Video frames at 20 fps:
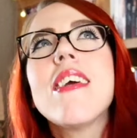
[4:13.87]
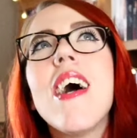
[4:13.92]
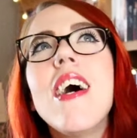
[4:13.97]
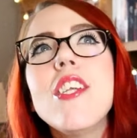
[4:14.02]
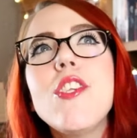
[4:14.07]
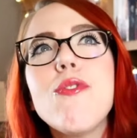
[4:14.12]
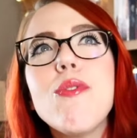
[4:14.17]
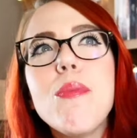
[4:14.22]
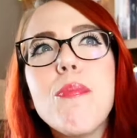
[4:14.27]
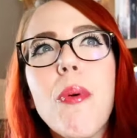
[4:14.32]

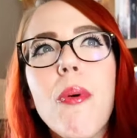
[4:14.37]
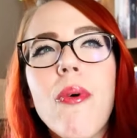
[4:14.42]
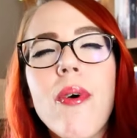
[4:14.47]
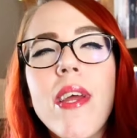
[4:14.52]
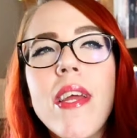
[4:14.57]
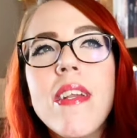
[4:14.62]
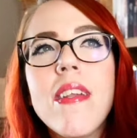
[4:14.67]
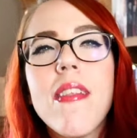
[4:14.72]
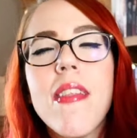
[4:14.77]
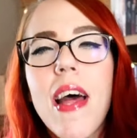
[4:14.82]
got to a
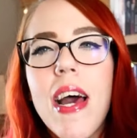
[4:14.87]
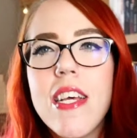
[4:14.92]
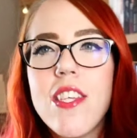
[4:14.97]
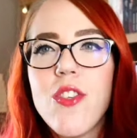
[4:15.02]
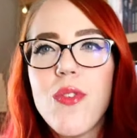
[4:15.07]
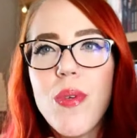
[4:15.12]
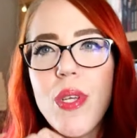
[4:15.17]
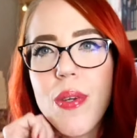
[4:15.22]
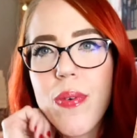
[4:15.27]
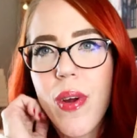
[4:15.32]
point
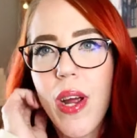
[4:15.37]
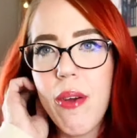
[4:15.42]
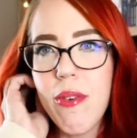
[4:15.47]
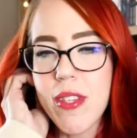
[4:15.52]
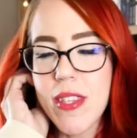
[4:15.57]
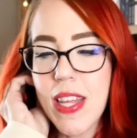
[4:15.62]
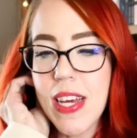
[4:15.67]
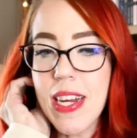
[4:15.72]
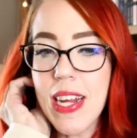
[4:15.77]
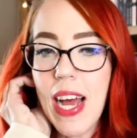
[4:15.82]
last week where I
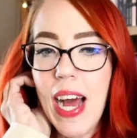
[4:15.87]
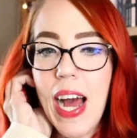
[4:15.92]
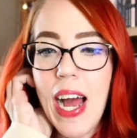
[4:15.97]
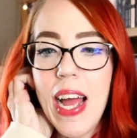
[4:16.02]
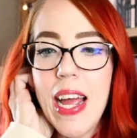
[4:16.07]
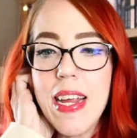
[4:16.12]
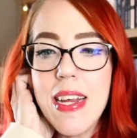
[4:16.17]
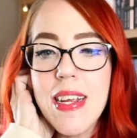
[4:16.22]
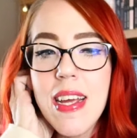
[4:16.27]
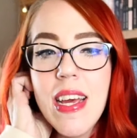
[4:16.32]
was like,
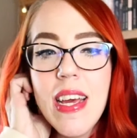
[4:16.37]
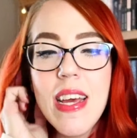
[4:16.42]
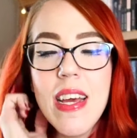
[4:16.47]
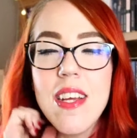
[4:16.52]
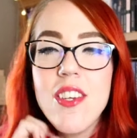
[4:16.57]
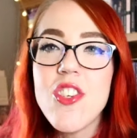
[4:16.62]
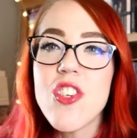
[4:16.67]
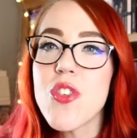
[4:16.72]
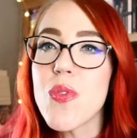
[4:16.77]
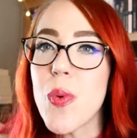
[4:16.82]
I
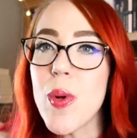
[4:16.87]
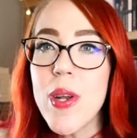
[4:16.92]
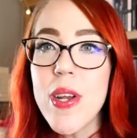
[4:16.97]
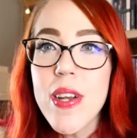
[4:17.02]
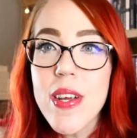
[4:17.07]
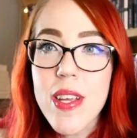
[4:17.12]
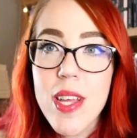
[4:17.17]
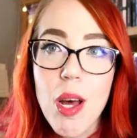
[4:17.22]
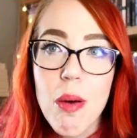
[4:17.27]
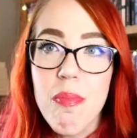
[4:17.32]
just
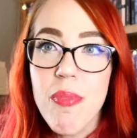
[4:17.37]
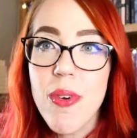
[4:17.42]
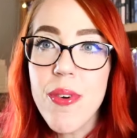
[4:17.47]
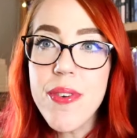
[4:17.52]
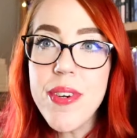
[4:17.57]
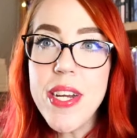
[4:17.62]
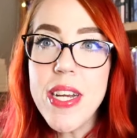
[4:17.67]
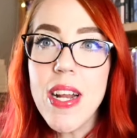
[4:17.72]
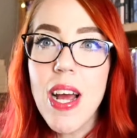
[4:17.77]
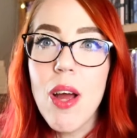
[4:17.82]
wanted a
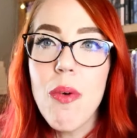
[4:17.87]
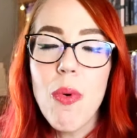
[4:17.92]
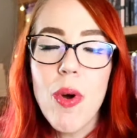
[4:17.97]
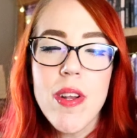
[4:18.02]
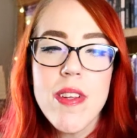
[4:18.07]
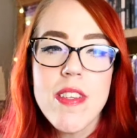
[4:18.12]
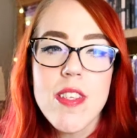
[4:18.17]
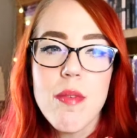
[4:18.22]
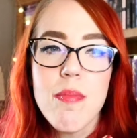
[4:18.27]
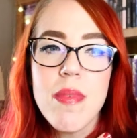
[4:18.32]
comfort read. I
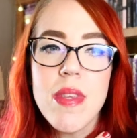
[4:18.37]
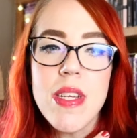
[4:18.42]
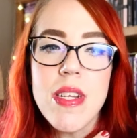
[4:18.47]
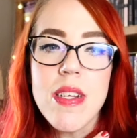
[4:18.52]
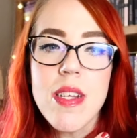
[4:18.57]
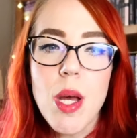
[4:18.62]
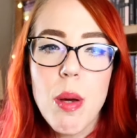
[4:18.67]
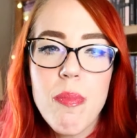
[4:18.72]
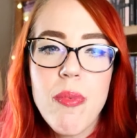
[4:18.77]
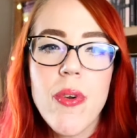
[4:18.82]
wanted
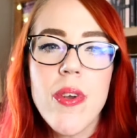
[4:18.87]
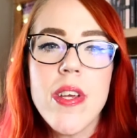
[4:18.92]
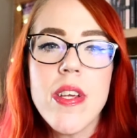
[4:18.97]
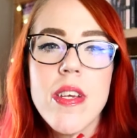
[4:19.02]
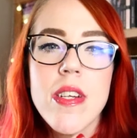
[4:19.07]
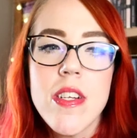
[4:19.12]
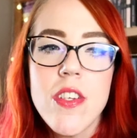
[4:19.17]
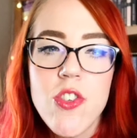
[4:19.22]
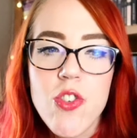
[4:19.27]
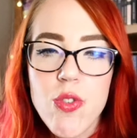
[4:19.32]
something
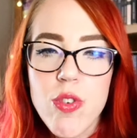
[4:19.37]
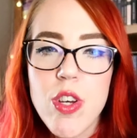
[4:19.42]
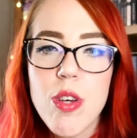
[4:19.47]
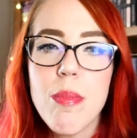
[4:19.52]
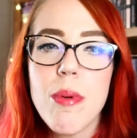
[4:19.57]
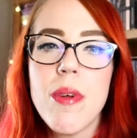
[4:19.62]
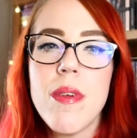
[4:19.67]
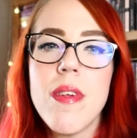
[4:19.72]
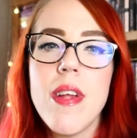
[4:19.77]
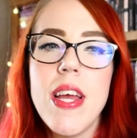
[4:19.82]
comforting and
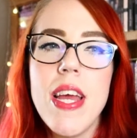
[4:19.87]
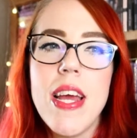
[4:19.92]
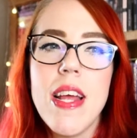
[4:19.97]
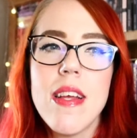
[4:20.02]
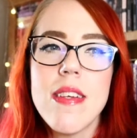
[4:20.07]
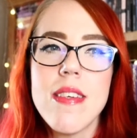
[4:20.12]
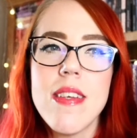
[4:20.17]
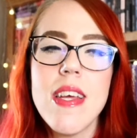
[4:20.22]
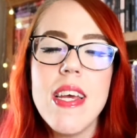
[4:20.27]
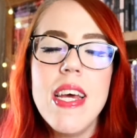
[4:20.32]
enjoyable,
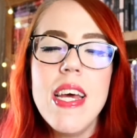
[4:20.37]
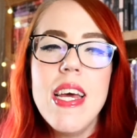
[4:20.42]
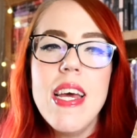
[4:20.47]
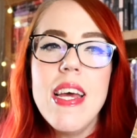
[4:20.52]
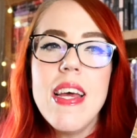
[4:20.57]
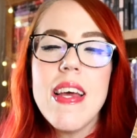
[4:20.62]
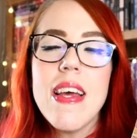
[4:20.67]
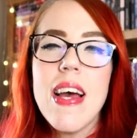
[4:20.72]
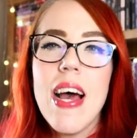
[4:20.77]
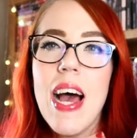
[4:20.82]
and
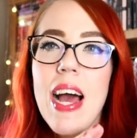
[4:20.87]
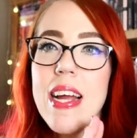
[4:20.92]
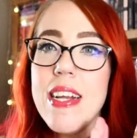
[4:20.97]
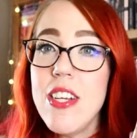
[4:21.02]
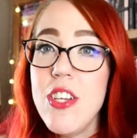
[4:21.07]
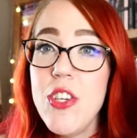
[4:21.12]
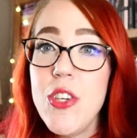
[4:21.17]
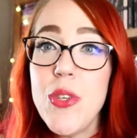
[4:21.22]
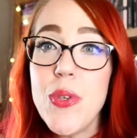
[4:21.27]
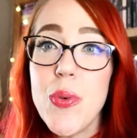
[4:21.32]

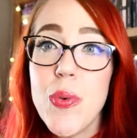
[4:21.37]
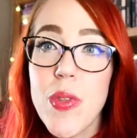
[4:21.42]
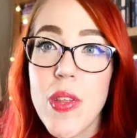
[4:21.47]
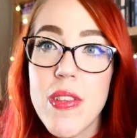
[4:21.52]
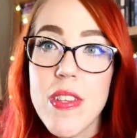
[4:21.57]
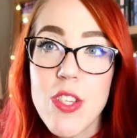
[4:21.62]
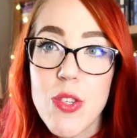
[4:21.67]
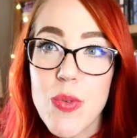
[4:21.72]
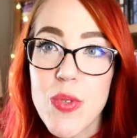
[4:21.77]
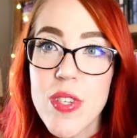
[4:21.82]
I knew
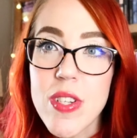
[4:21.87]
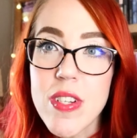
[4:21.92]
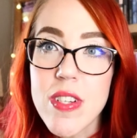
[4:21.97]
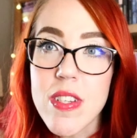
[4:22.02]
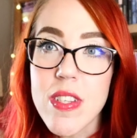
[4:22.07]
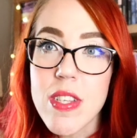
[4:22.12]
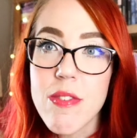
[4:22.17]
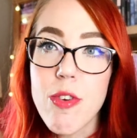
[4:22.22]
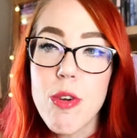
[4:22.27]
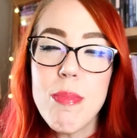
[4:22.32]
that this was going
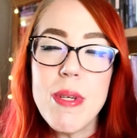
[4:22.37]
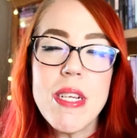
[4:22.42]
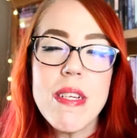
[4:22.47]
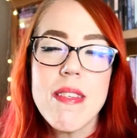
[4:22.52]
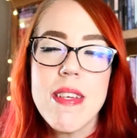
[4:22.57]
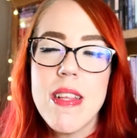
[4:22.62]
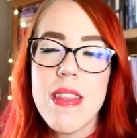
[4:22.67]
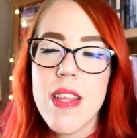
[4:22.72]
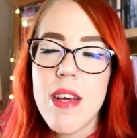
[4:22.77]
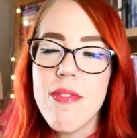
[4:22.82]
to deliver
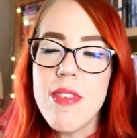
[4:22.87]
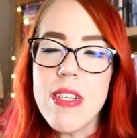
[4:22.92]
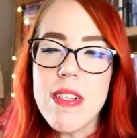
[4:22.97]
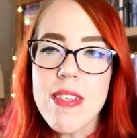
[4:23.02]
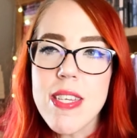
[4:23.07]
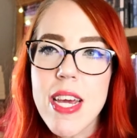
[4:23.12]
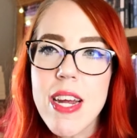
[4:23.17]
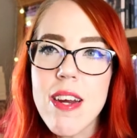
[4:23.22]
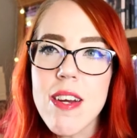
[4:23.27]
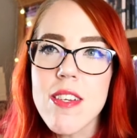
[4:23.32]
because I love
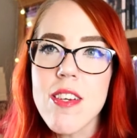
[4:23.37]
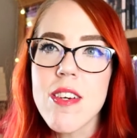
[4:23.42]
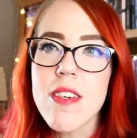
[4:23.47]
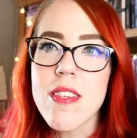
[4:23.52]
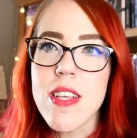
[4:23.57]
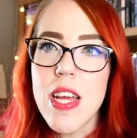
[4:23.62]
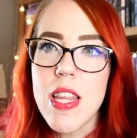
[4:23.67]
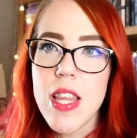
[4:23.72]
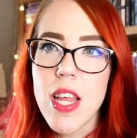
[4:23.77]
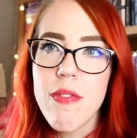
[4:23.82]
these
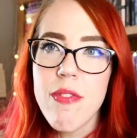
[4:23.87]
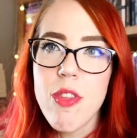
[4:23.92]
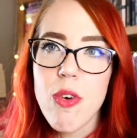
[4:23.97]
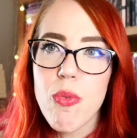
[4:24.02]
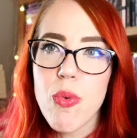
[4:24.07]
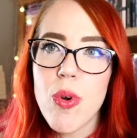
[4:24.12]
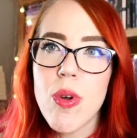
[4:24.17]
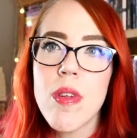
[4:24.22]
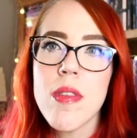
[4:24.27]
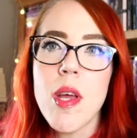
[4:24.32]
characters, I love
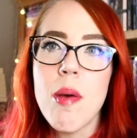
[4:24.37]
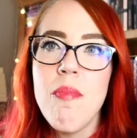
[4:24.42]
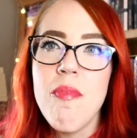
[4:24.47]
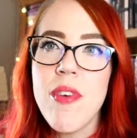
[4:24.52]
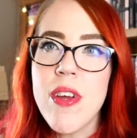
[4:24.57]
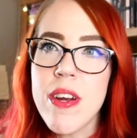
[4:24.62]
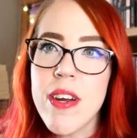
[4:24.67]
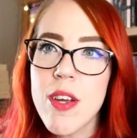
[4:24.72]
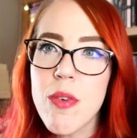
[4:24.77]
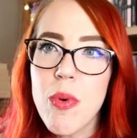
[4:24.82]
the world,
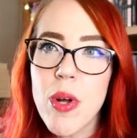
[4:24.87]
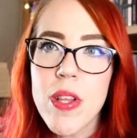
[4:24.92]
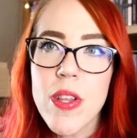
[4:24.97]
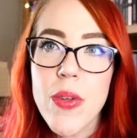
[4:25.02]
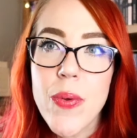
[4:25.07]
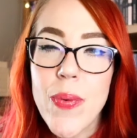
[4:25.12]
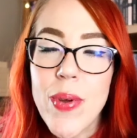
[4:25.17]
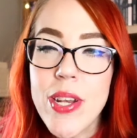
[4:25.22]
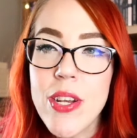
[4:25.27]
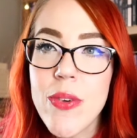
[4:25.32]
I'm very well
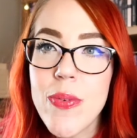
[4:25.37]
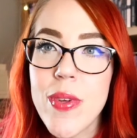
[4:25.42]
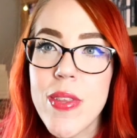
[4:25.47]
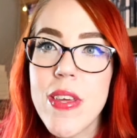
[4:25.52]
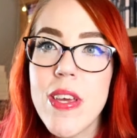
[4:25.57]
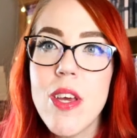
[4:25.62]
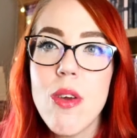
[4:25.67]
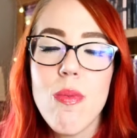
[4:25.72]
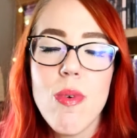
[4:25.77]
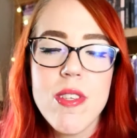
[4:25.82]
acquainted
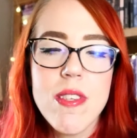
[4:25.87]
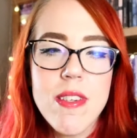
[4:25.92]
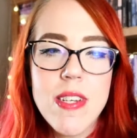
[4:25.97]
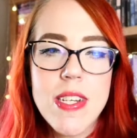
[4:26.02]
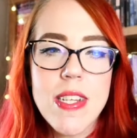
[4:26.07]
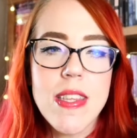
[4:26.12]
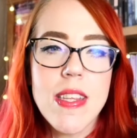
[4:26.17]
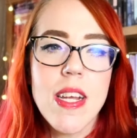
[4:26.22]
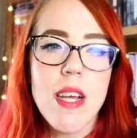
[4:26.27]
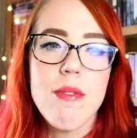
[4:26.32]
with it. It
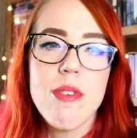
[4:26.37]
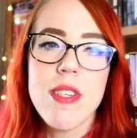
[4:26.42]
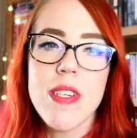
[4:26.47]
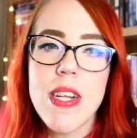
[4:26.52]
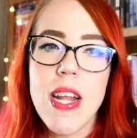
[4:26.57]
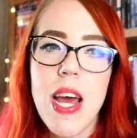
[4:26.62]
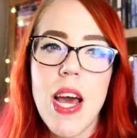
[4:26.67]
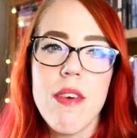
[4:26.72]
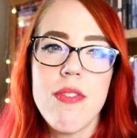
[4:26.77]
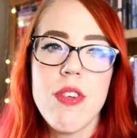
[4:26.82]
wasn't anything I was
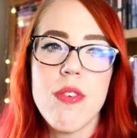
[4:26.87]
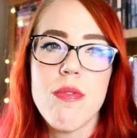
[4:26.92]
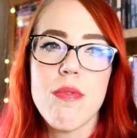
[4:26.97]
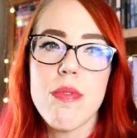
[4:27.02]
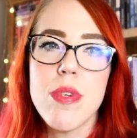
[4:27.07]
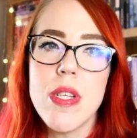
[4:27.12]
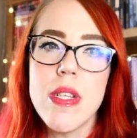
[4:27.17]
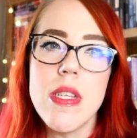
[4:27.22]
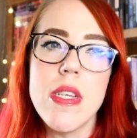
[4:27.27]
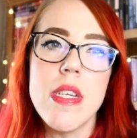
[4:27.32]
going to have to
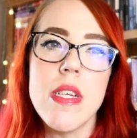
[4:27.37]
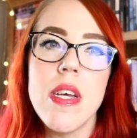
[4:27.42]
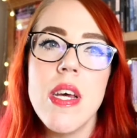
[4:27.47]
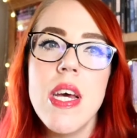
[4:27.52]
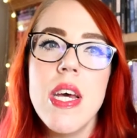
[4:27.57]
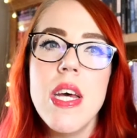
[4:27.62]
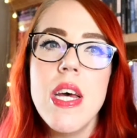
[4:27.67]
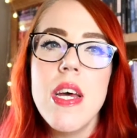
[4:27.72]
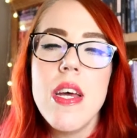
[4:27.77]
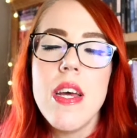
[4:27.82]
really